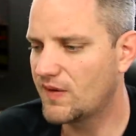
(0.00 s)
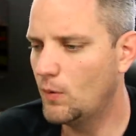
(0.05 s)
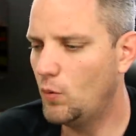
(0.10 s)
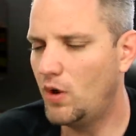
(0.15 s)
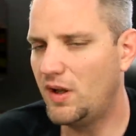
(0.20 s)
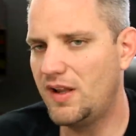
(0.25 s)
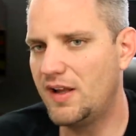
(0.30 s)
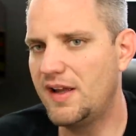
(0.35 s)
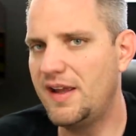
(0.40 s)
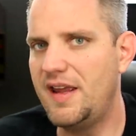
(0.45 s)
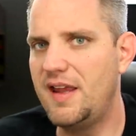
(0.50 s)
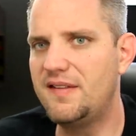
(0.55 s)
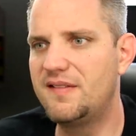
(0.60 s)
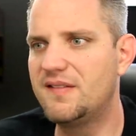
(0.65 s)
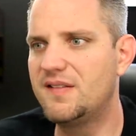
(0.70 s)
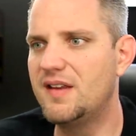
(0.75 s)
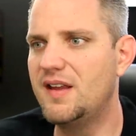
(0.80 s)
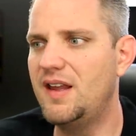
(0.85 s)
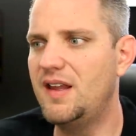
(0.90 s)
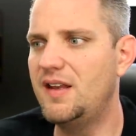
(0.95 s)
Well,
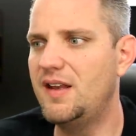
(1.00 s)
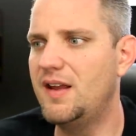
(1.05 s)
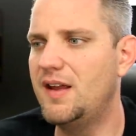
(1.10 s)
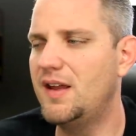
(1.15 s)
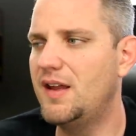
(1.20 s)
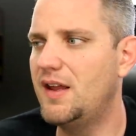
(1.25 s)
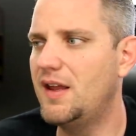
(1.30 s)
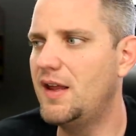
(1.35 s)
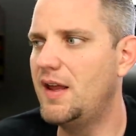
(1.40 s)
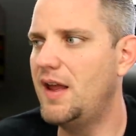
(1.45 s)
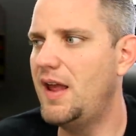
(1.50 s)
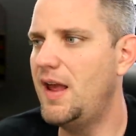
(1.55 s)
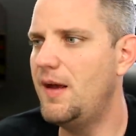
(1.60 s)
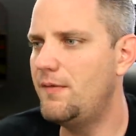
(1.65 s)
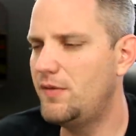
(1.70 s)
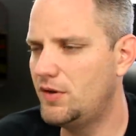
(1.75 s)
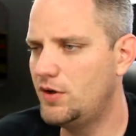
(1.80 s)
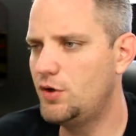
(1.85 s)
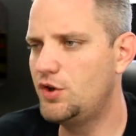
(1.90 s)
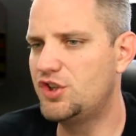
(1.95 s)
it's an
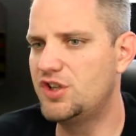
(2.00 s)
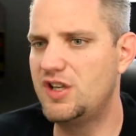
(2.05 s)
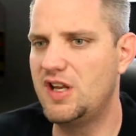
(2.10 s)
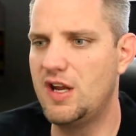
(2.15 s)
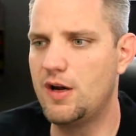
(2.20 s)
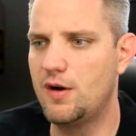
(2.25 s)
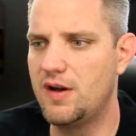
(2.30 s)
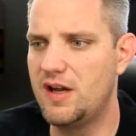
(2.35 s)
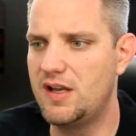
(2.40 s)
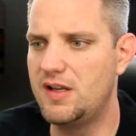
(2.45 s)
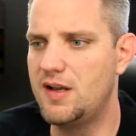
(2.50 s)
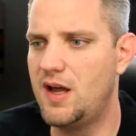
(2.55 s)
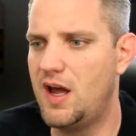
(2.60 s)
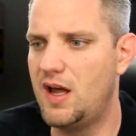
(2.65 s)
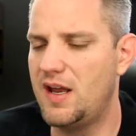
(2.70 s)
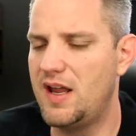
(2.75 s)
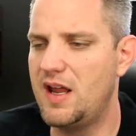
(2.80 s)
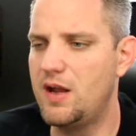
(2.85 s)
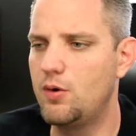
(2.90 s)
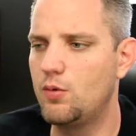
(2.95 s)
evolutionary,
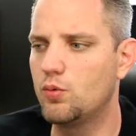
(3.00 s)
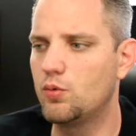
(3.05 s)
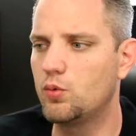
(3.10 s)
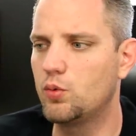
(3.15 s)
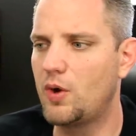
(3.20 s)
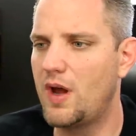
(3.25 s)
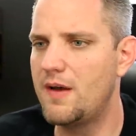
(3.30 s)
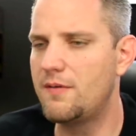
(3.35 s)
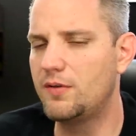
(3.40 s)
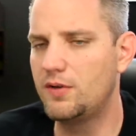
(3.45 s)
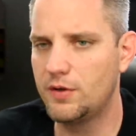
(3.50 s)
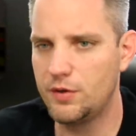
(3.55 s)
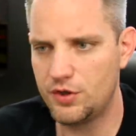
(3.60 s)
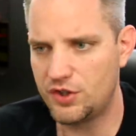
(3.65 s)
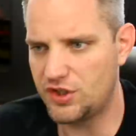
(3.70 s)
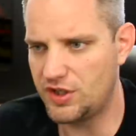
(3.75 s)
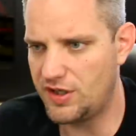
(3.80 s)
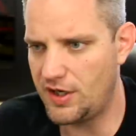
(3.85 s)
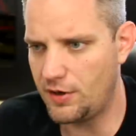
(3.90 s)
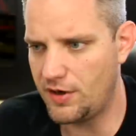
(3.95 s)
not a
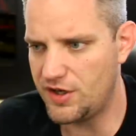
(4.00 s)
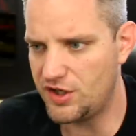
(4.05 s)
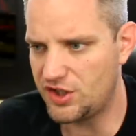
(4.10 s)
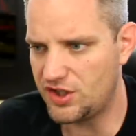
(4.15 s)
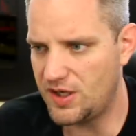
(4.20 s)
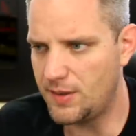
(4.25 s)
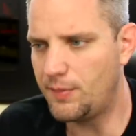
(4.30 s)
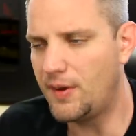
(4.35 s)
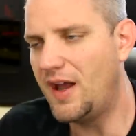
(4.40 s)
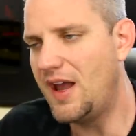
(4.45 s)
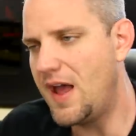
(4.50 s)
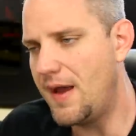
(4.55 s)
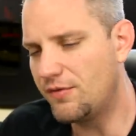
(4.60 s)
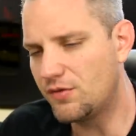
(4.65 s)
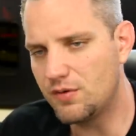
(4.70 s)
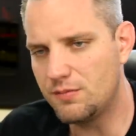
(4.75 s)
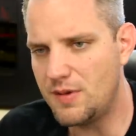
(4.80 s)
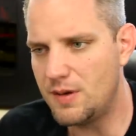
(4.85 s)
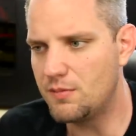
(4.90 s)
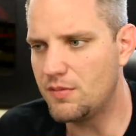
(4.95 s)
revolutionary chip. I have
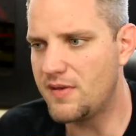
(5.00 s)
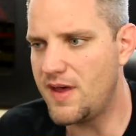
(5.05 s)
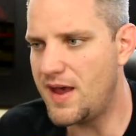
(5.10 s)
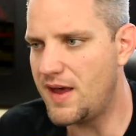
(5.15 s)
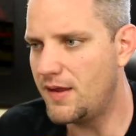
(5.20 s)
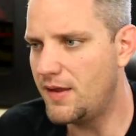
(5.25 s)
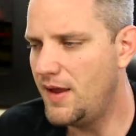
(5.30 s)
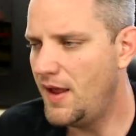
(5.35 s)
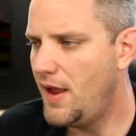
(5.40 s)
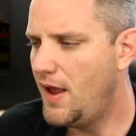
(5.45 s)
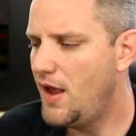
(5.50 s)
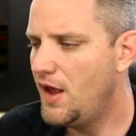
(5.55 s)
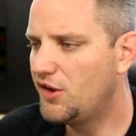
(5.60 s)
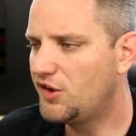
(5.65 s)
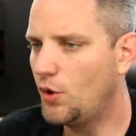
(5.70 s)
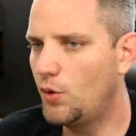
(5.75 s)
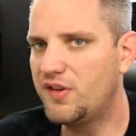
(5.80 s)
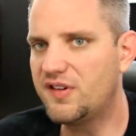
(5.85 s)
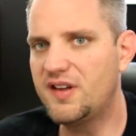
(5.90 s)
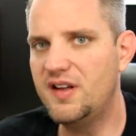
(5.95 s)
to remember that.
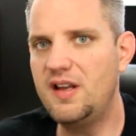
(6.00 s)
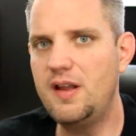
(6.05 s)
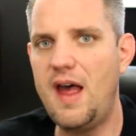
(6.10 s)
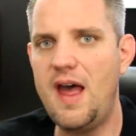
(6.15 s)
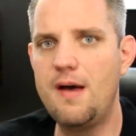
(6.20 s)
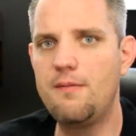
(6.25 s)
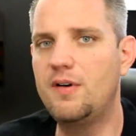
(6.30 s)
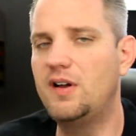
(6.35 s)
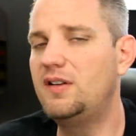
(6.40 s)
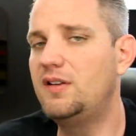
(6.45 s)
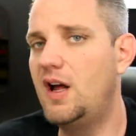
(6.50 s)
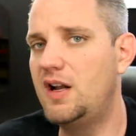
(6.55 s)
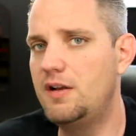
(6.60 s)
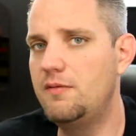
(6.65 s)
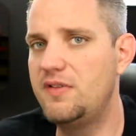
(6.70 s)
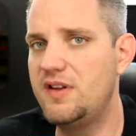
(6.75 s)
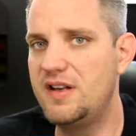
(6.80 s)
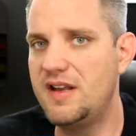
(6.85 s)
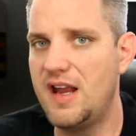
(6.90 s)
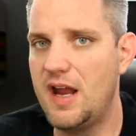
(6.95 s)
So it's going to have a lot
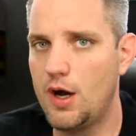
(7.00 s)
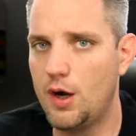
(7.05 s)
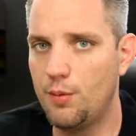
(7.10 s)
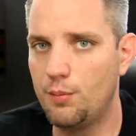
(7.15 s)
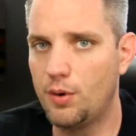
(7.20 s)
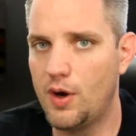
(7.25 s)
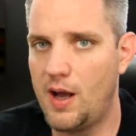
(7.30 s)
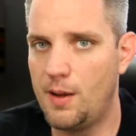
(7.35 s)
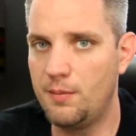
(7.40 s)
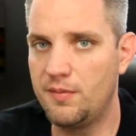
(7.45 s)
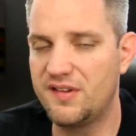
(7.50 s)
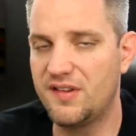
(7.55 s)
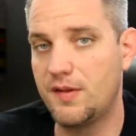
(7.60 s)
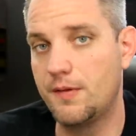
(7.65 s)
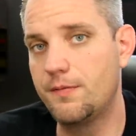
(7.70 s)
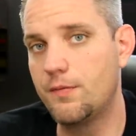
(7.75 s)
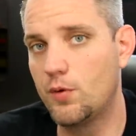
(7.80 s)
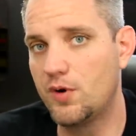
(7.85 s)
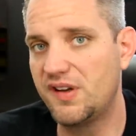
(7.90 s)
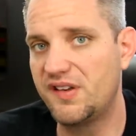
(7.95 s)
of the inherent problems that the
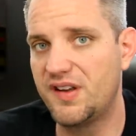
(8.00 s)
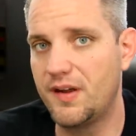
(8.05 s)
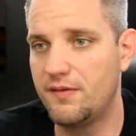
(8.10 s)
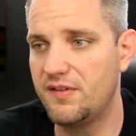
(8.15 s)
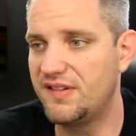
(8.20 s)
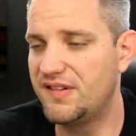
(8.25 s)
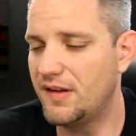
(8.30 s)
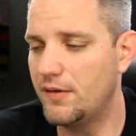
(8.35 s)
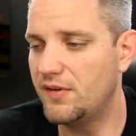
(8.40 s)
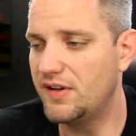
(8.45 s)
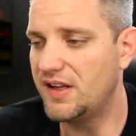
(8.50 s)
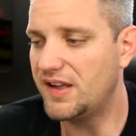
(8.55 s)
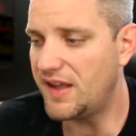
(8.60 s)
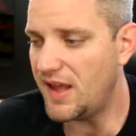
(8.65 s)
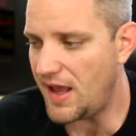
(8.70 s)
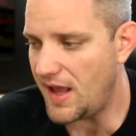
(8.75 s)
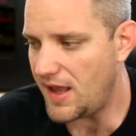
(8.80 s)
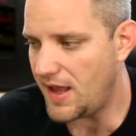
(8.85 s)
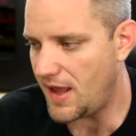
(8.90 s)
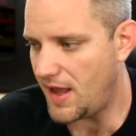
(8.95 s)

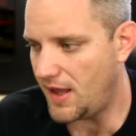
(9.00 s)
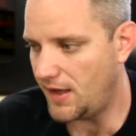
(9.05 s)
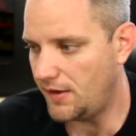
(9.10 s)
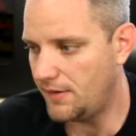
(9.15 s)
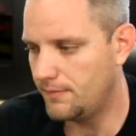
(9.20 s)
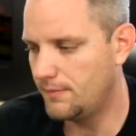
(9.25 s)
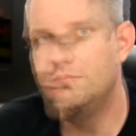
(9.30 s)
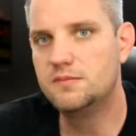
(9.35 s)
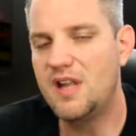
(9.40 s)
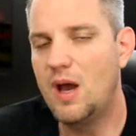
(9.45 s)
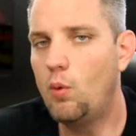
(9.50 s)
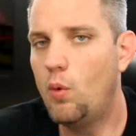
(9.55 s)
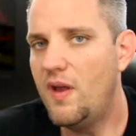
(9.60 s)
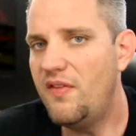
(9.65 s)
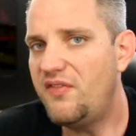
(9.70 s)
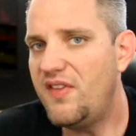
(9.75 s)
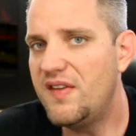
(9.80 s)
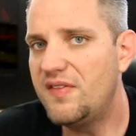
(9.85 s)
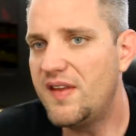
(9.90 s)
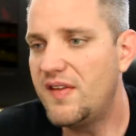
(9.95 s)
4770K had. Now,
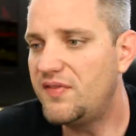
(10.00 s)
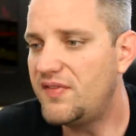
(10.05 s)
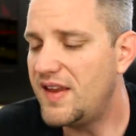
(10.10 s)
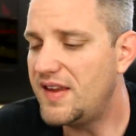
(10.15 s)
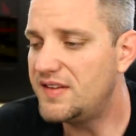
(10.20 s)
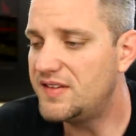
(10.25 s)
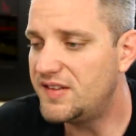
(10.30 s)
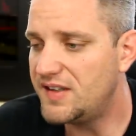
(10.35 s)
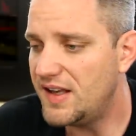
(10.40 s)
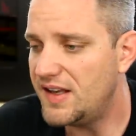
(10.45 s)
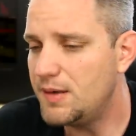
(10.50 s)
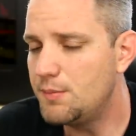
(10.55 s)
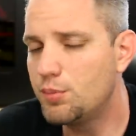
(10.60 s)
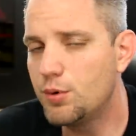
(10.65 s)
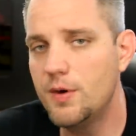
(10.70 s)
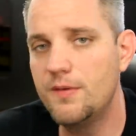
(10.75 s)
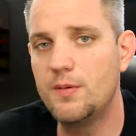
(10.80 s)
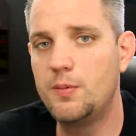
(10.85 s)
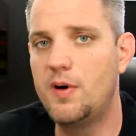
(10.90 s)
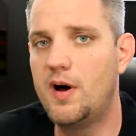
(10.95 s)
one thing that they did
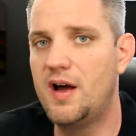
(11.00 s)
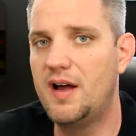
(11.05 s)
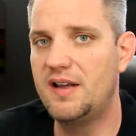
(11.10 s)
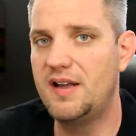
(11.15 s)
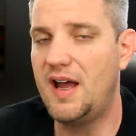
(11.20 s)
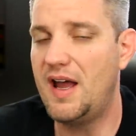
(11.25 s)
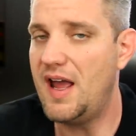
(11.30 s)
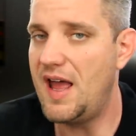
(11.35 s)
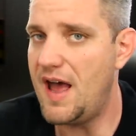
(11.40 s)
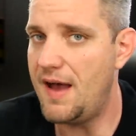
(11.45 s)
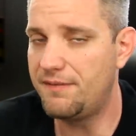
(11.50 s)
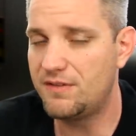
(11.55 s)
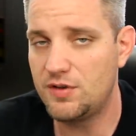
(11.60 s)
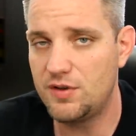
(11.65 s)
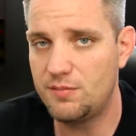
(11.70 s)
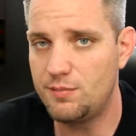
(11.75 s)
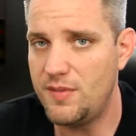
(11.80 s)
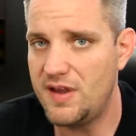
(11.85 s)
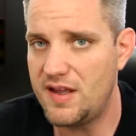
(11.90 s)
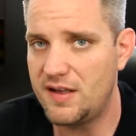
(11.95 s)
improve upon, I have to
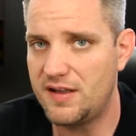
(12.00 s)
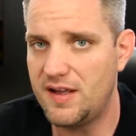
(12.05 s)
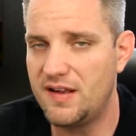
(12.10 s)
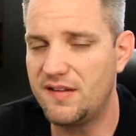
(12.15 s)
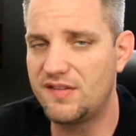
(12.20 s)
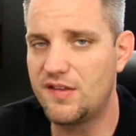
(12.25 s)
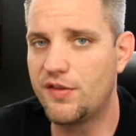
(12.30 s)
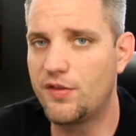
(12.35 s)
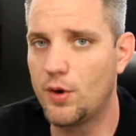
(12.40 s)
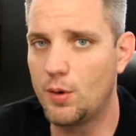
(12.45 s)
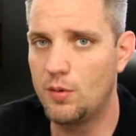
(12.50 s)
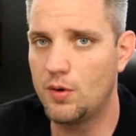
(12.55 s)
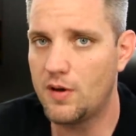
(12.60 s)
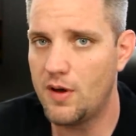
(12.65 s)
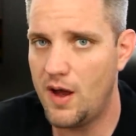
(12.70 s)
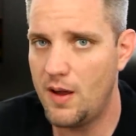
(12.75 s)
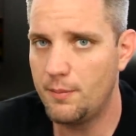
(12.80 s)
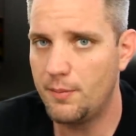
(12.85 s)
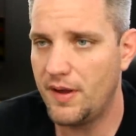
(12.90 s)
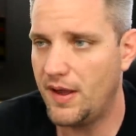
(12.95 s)
admit, is the thermal
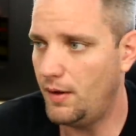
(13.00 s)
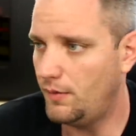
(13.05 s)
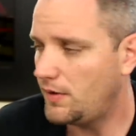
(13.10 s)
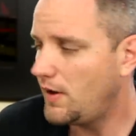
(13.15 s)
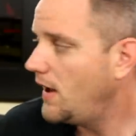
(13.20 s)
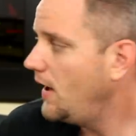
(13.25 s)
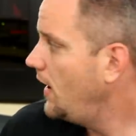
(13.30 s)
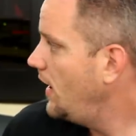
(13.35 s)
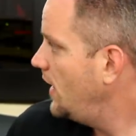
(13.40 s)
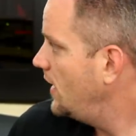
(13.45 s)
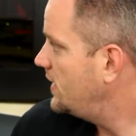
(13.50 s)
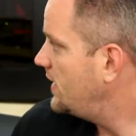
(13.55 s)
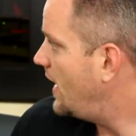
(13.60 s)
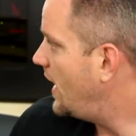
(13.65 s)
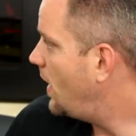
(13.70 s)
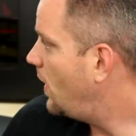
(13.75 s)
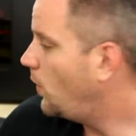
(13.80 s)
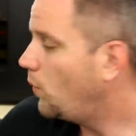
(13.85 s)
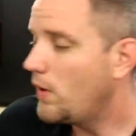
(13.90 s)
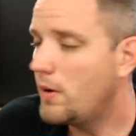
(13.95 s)
compound.
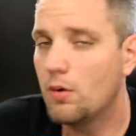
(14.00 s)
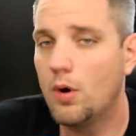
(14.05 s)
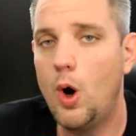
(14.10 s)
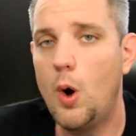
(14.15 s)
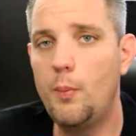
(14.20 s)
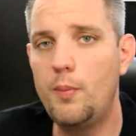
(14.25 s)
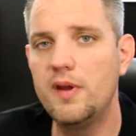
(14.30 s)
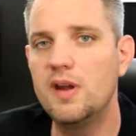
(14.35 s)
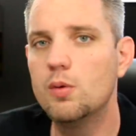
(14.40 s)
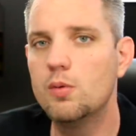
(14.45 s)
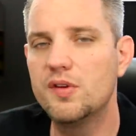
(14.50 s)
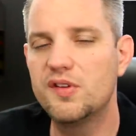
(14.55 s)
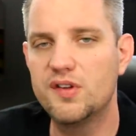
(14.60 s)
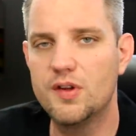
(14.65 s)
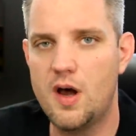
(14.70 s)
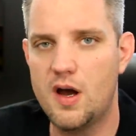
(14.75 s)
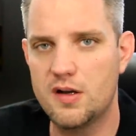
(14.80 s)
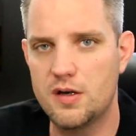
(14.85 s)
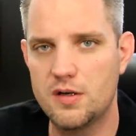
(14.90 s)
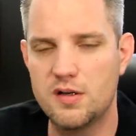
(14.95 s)
Now, we were hoping it was
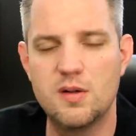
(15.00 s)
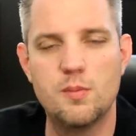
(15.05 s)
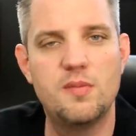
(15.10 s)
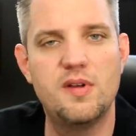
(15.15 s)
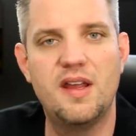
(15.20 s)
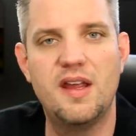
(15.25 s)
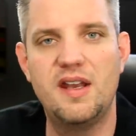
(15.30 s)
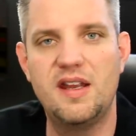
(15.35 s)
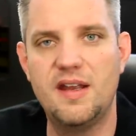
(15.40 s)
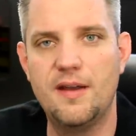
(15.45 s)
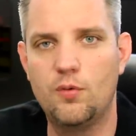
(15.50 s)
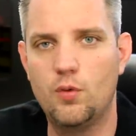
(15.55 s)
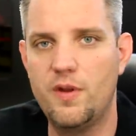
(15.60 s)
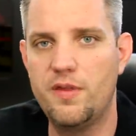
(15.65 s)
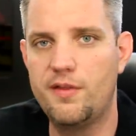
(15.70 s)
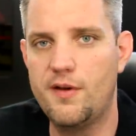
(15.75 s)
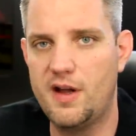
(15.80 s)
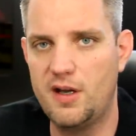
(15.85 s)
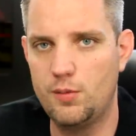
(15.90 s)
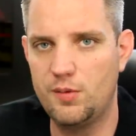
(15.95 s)
soldered. In the beginning, everyone
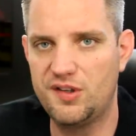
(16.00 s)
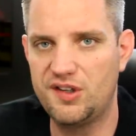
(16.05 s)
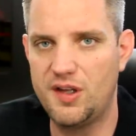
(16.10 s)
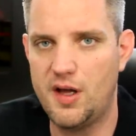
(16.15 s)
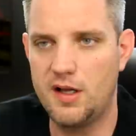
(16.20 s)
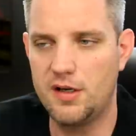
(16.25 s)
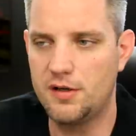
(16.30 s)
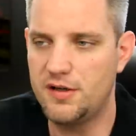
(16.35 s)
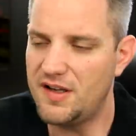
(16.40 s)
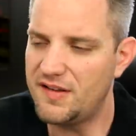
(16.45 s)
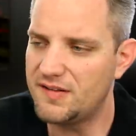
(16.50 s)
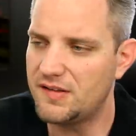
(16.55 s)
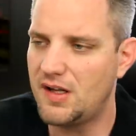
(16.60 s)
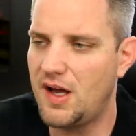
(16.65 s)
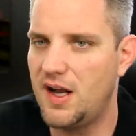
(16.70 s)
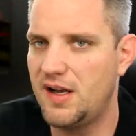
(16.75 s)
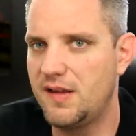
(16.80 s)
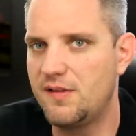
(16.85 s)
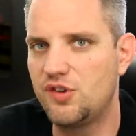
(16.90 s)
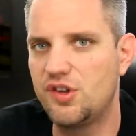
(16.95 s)
thought it was soldered. It's
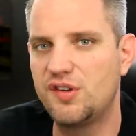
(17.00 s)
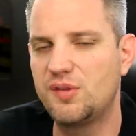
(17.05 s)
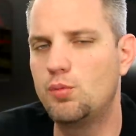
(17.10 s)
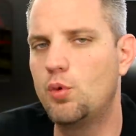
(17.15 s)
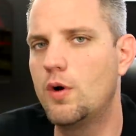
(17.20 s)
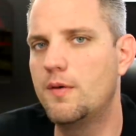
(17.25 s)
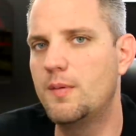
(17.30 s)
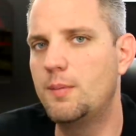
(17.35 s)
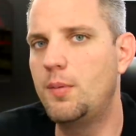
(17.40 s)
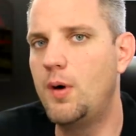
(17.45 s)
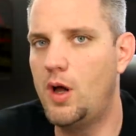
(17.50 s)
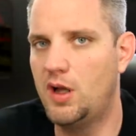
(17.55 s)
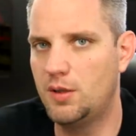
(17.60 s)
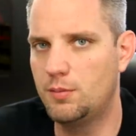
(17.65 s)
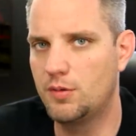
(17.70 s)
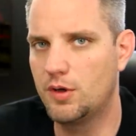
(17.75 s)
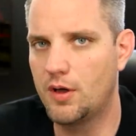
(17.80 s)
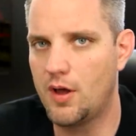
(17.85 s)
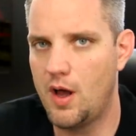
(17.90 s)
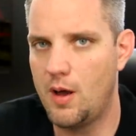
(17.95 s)
not, it's just more of a
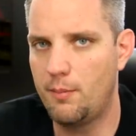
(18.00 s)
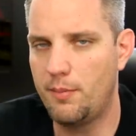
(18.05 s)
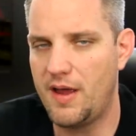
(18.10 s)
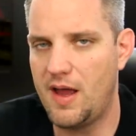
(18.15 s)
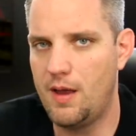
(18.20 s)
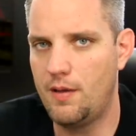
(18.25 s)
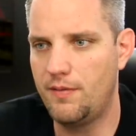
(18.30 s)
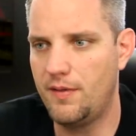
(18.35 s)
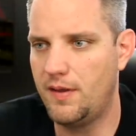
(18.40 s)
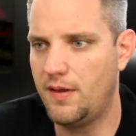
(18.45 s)
polymer compound.